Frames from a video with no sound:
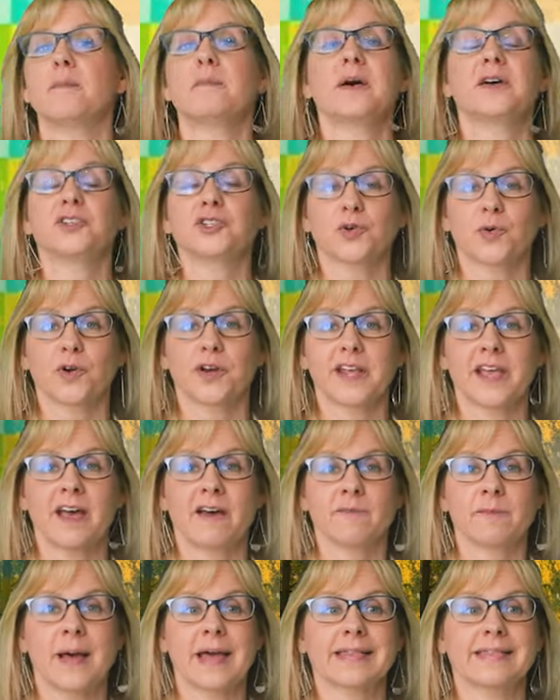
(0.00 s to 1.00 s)
the majority
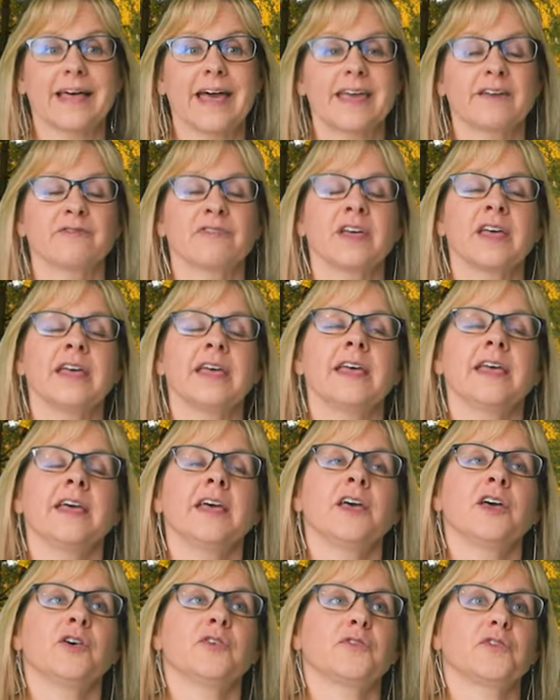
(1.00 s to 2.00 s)
of my life.
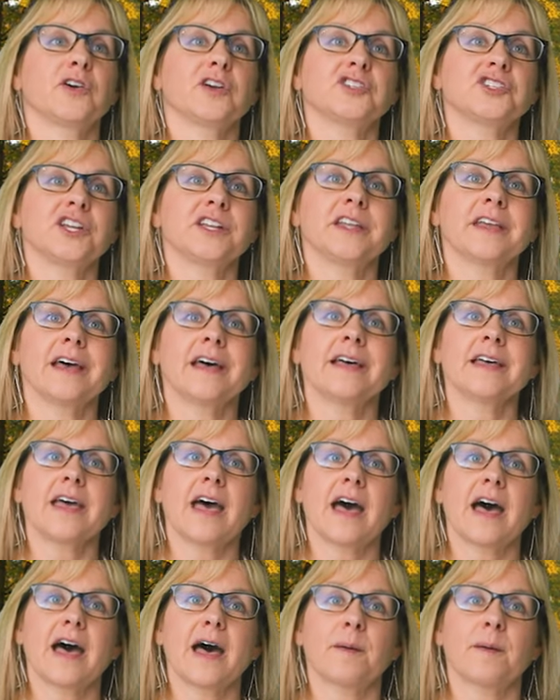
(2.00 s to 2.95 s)
Virginia,